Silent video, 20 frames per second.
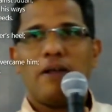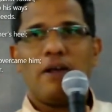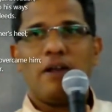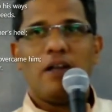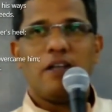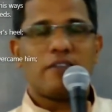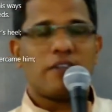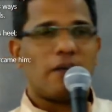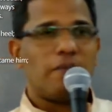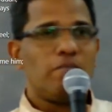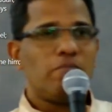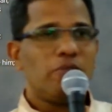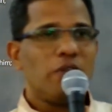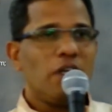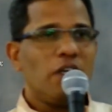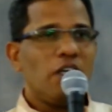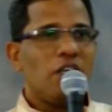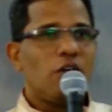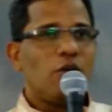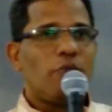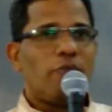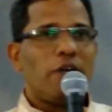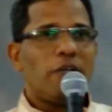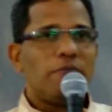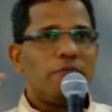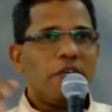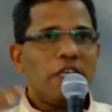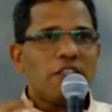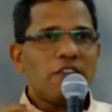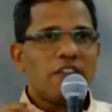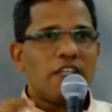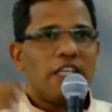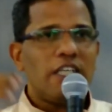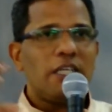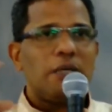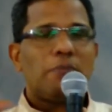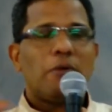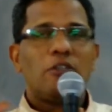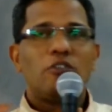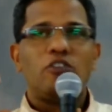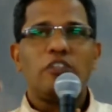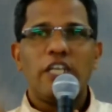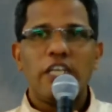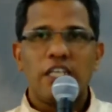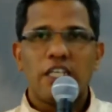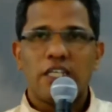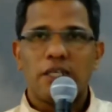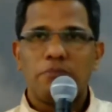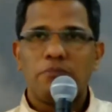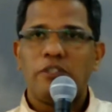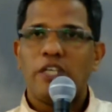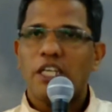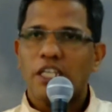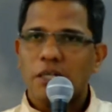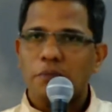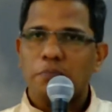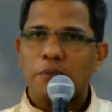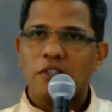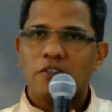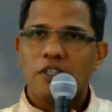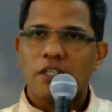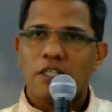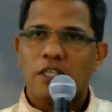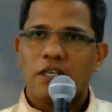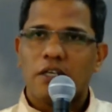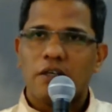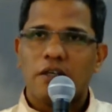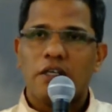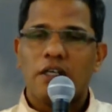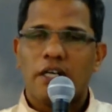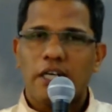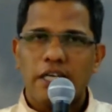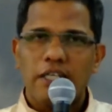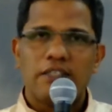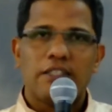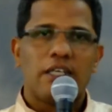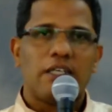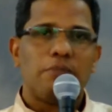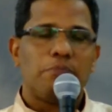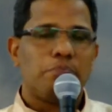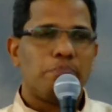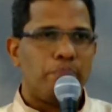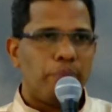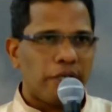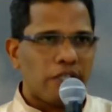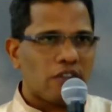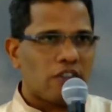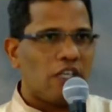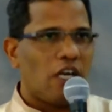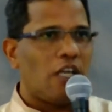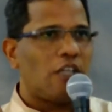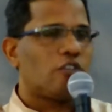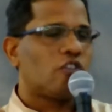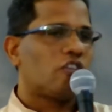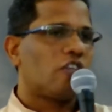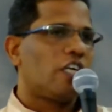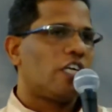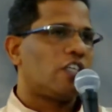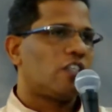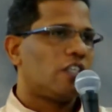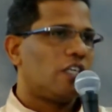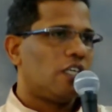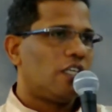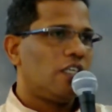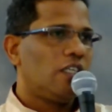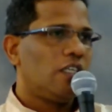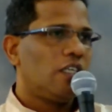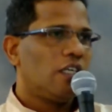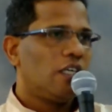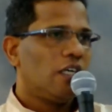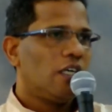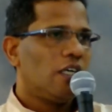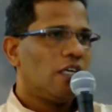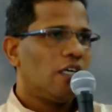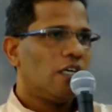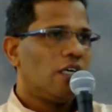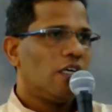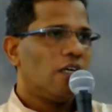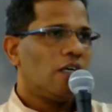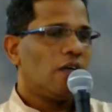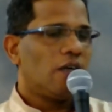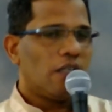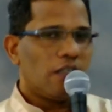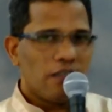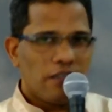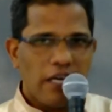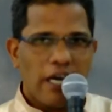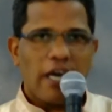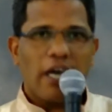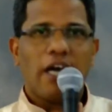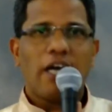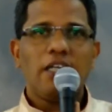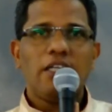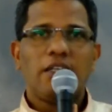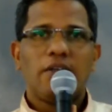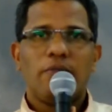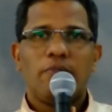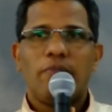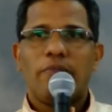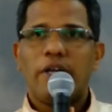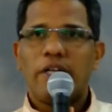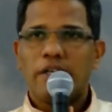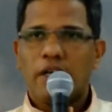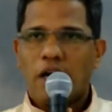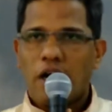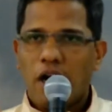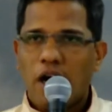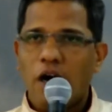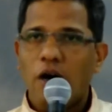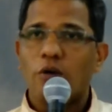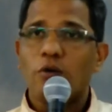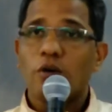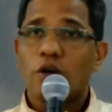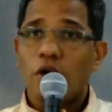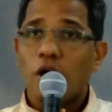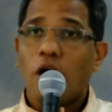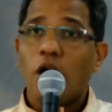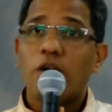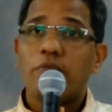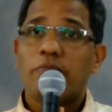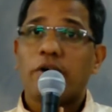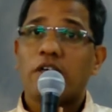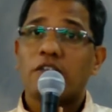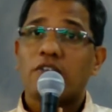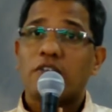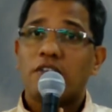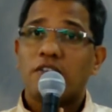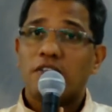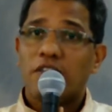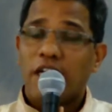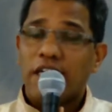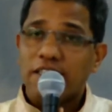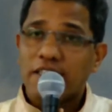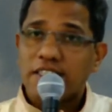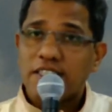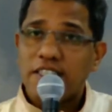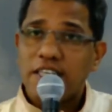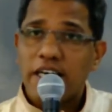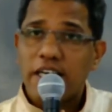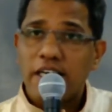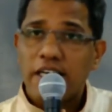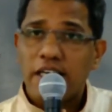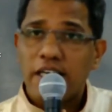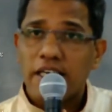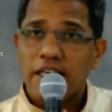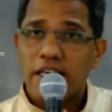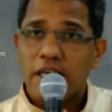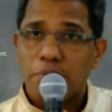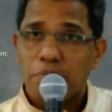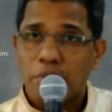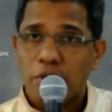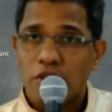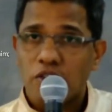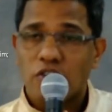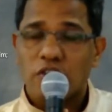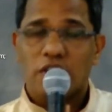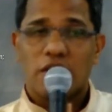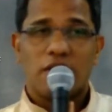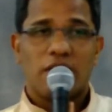Listen, you know, when we study about Jacob, Jacob is a great and best illustration that But how God was chastening a person.